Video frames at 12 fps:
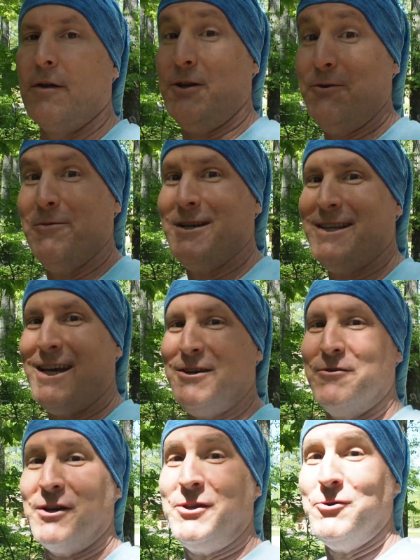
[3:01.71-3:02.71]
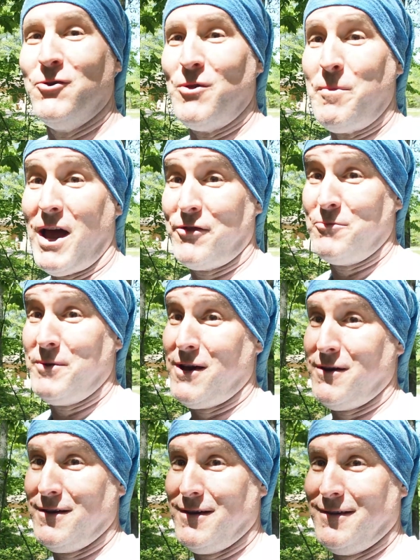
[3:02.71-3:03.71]
You want me to take you on a tour of the bathroom now?
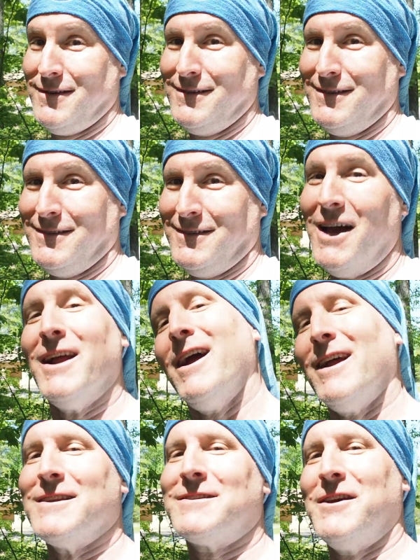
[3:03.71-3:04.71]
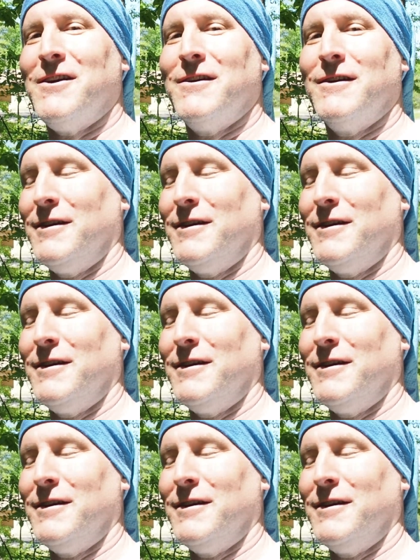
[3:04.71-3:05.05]
All right, let's go.